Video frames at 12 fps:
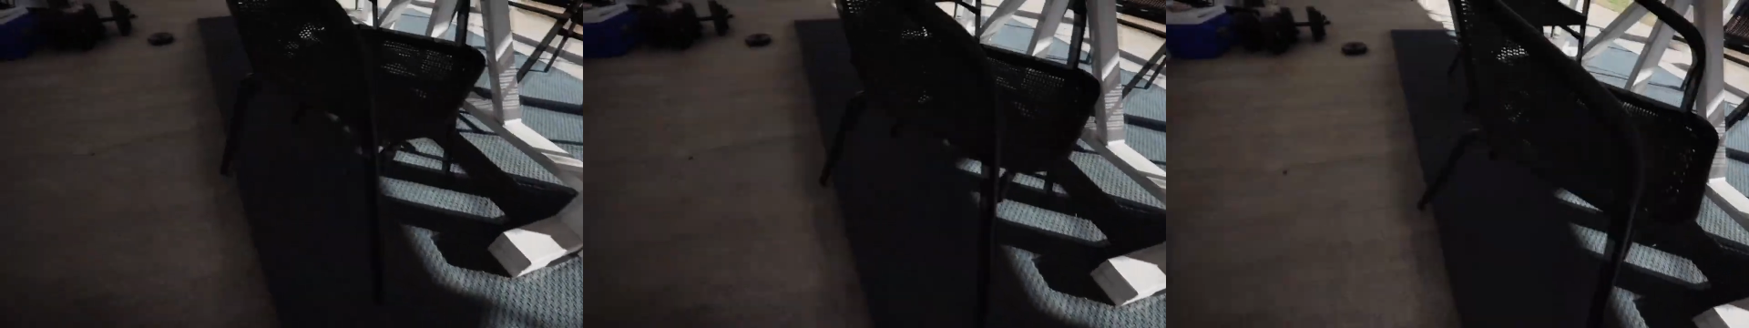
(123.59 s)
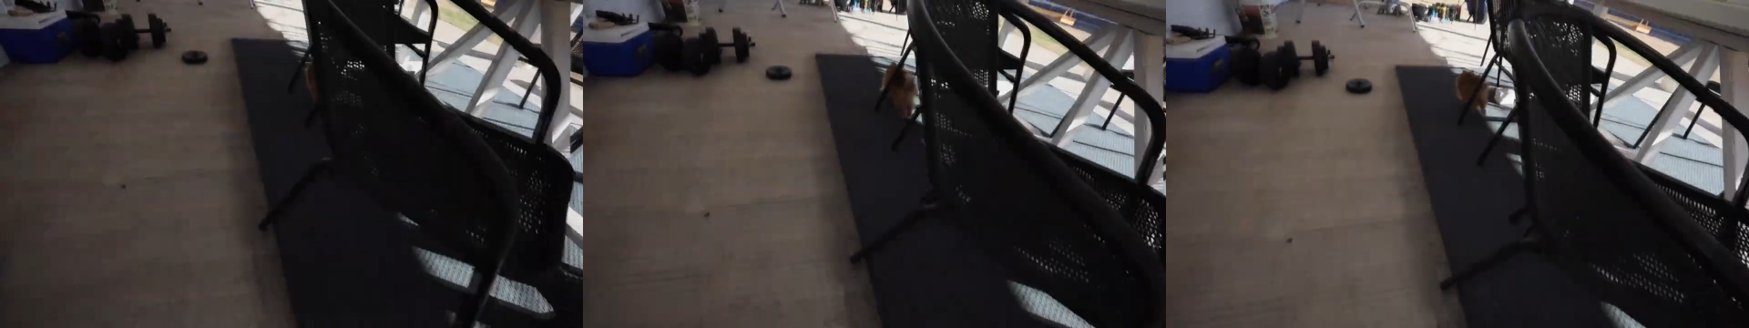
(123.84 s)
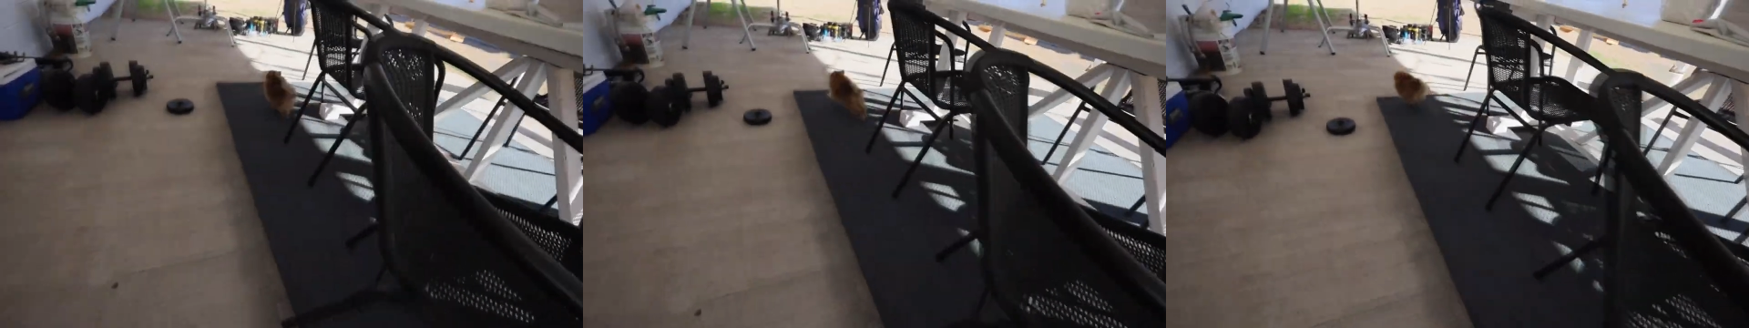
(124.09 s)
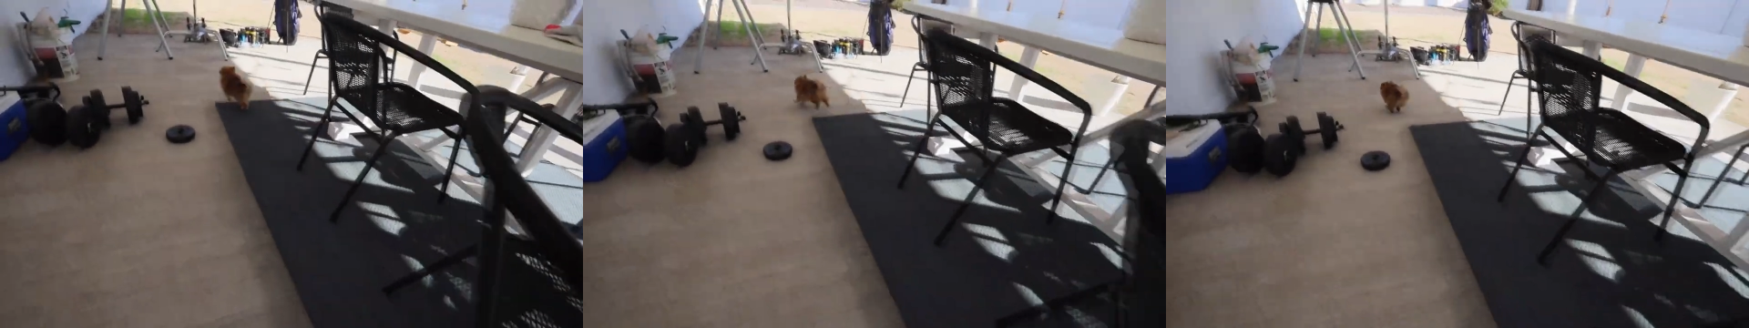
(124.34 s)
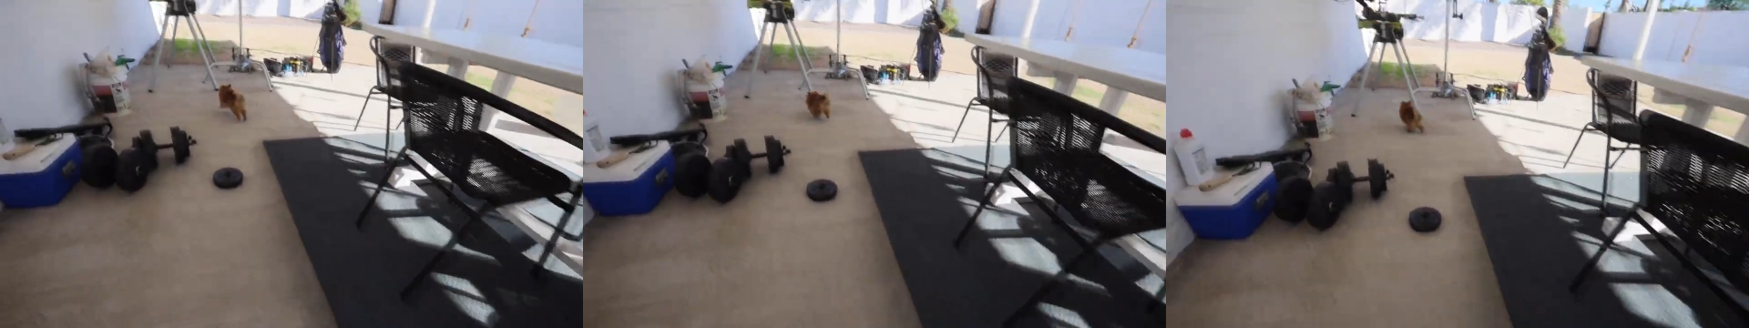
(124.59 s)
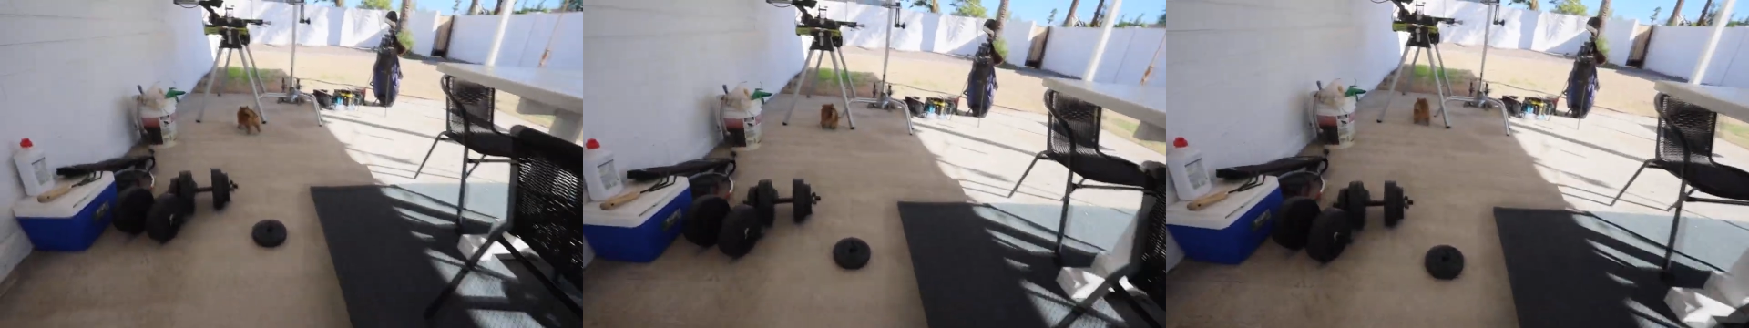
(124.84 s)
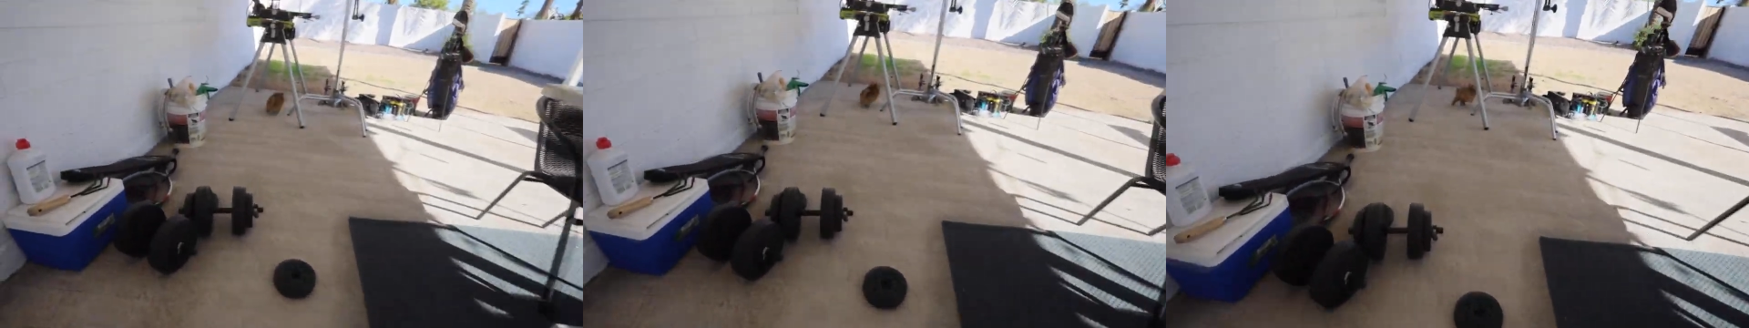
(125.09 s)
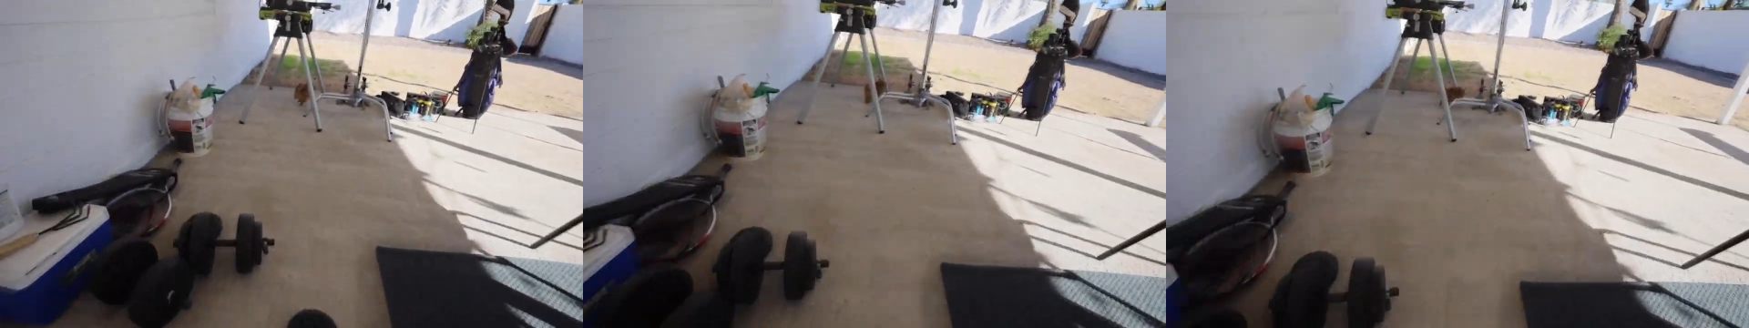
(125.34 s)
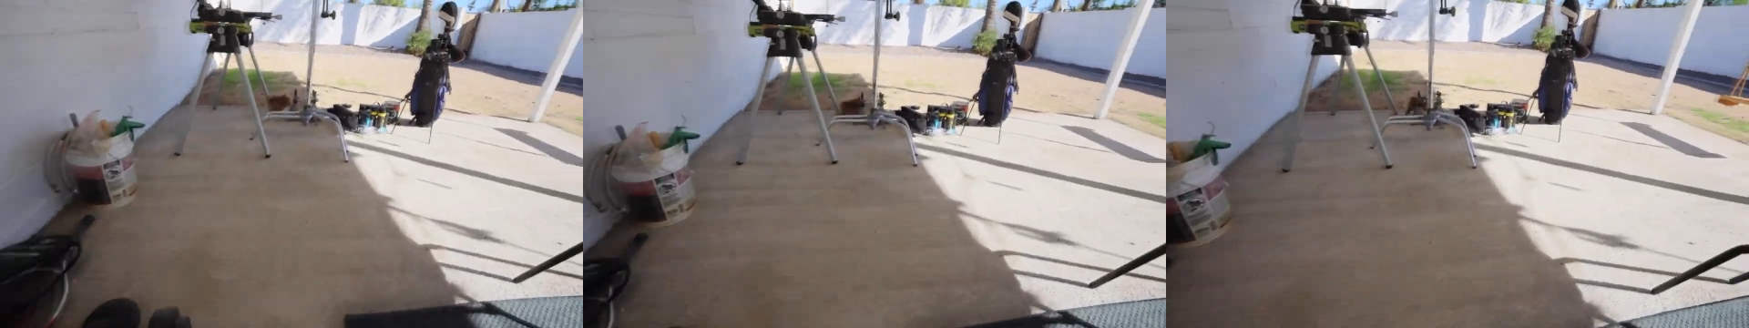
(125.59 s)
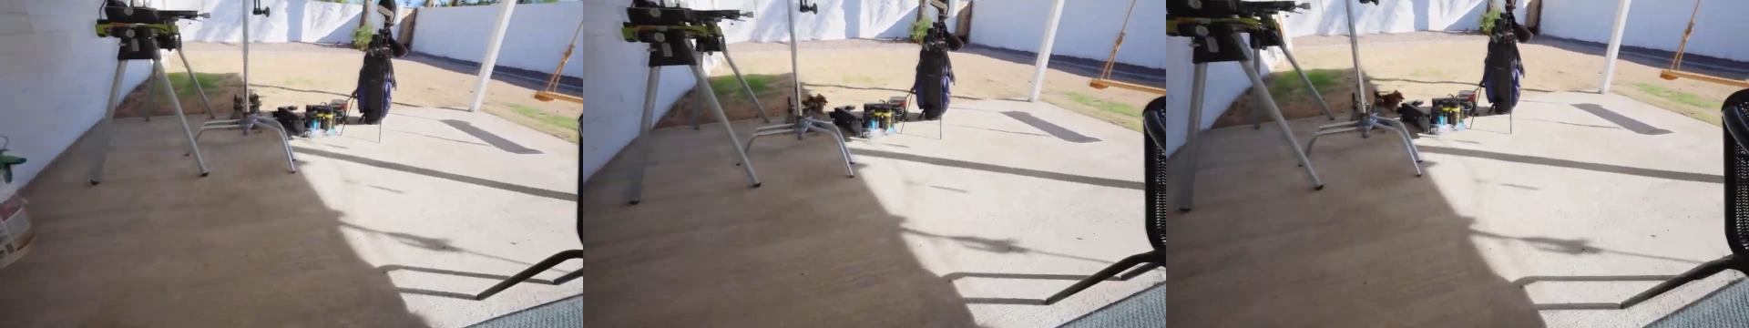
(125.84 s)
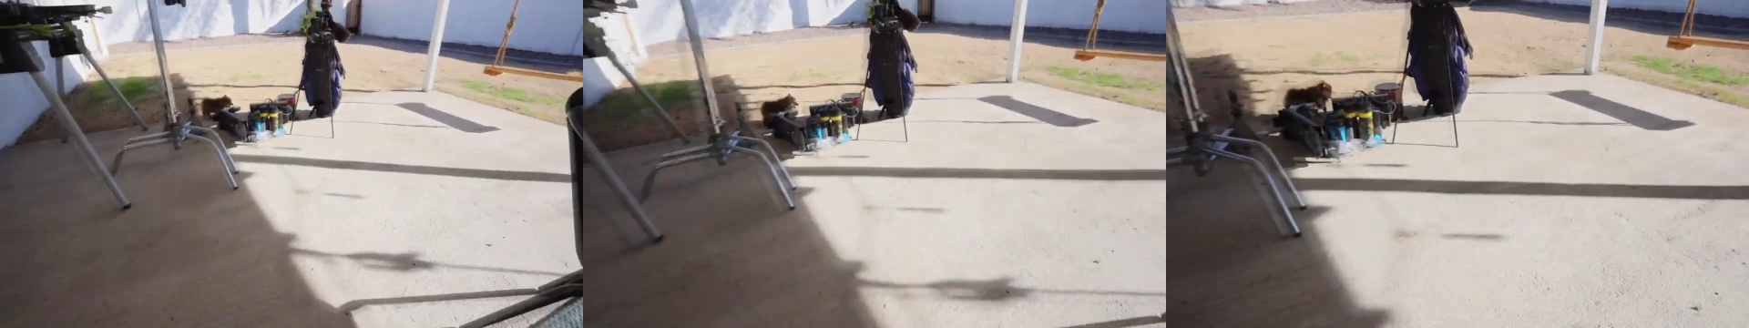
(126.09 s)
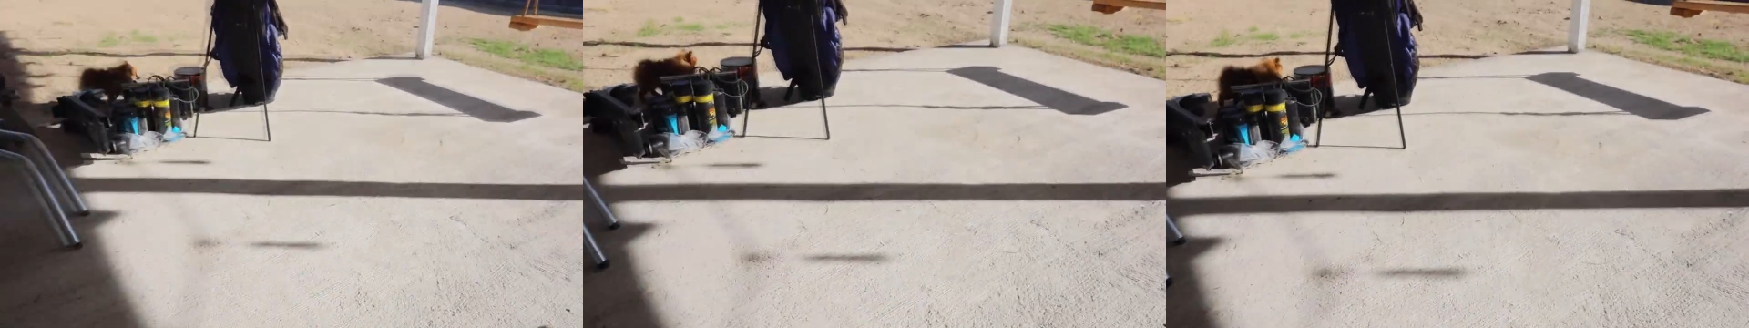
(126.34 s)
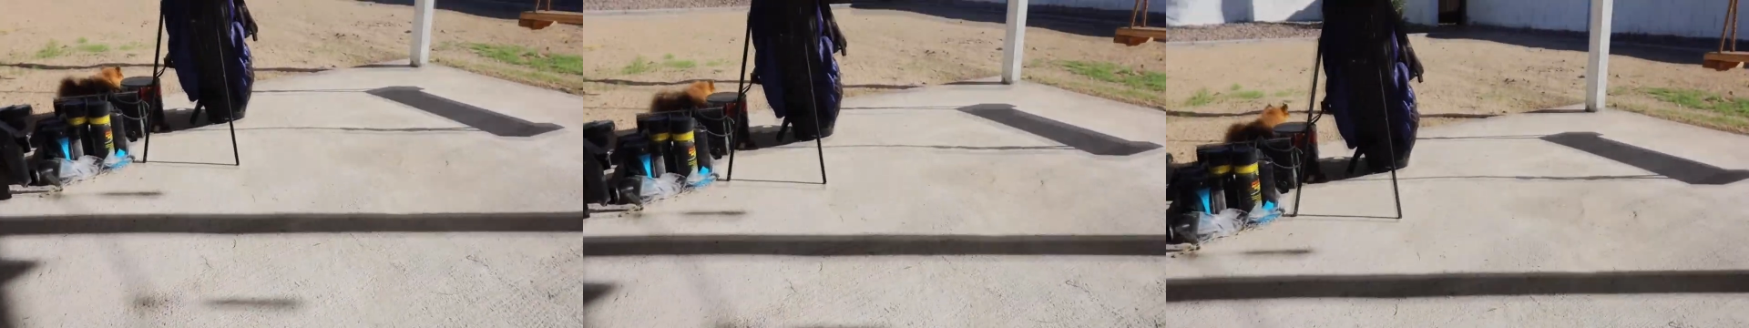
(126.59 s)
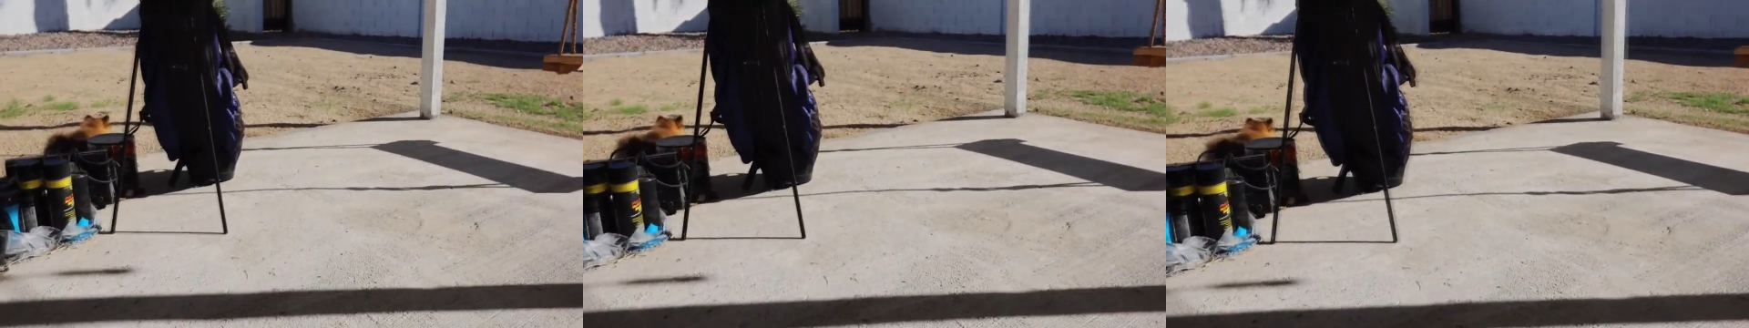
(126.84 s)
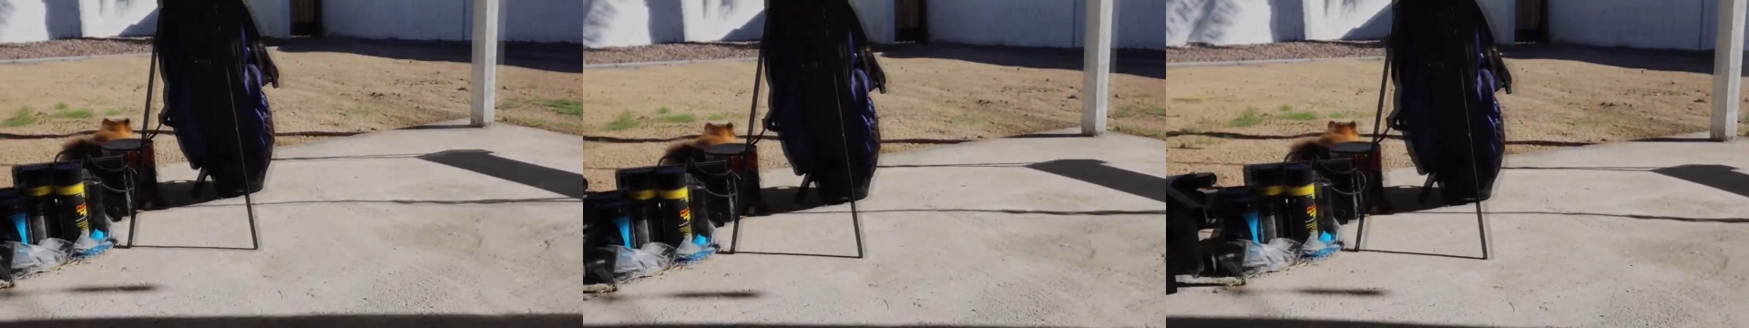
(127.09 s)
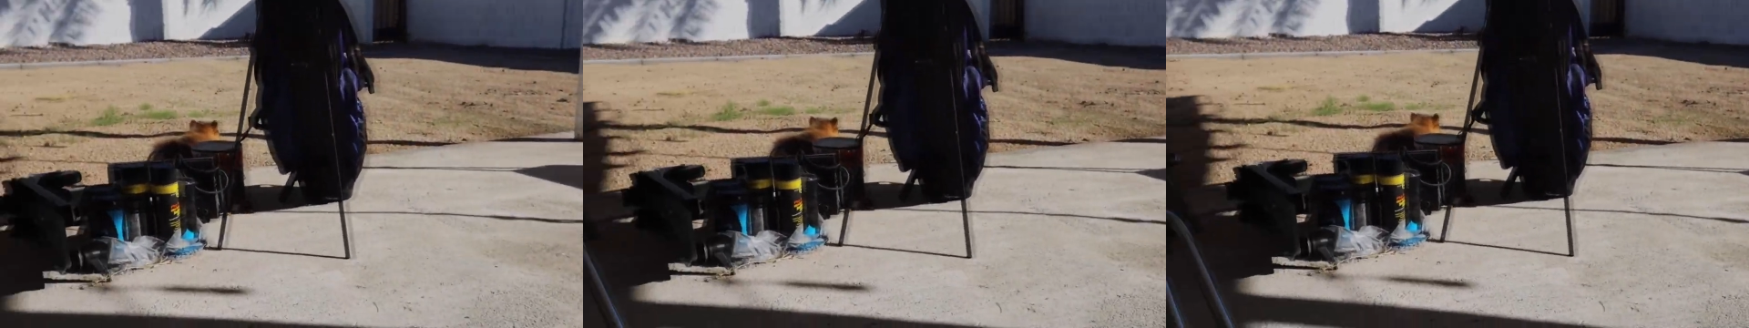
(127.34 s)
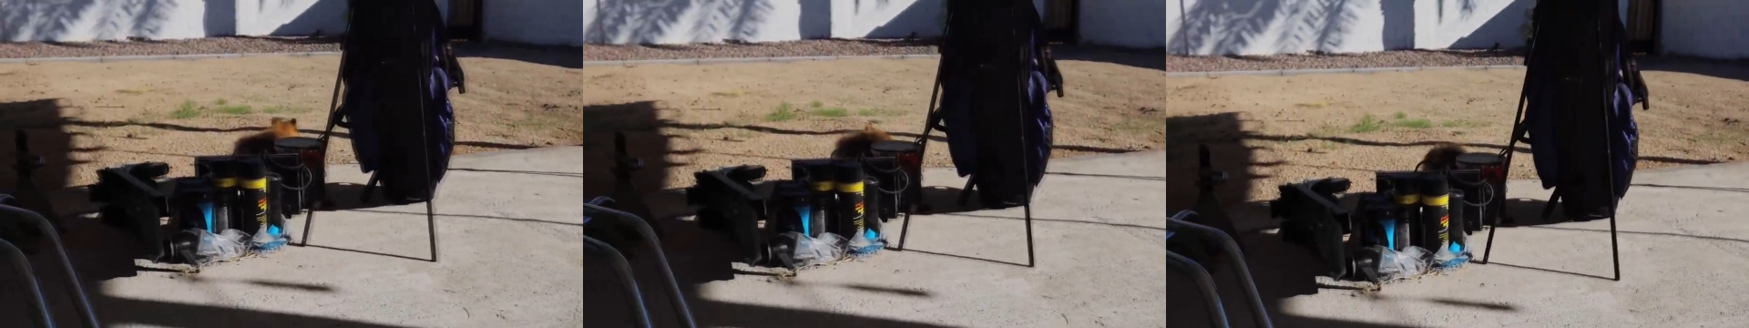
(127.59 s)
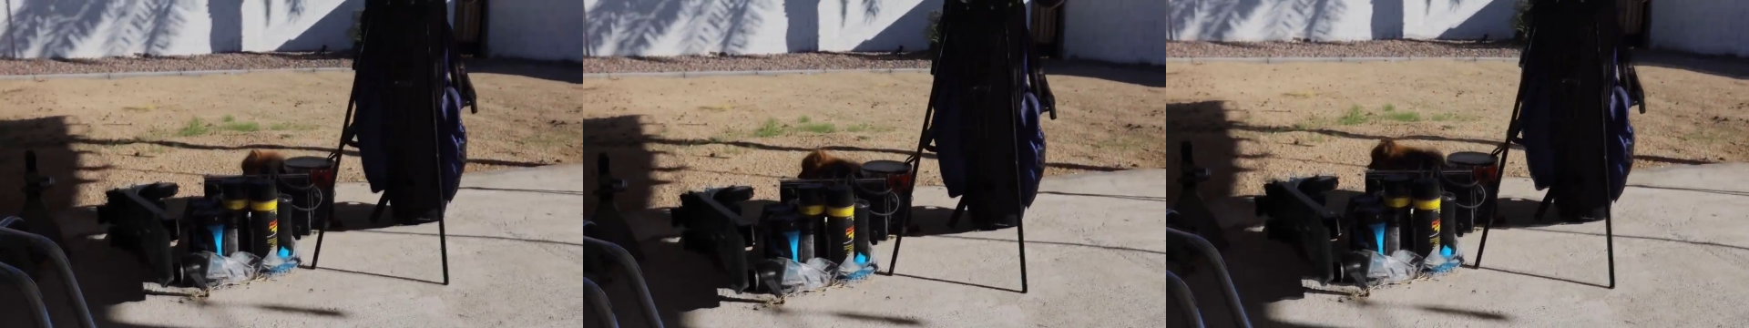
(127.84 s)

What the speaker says: No face is visible, so there are no lips to read.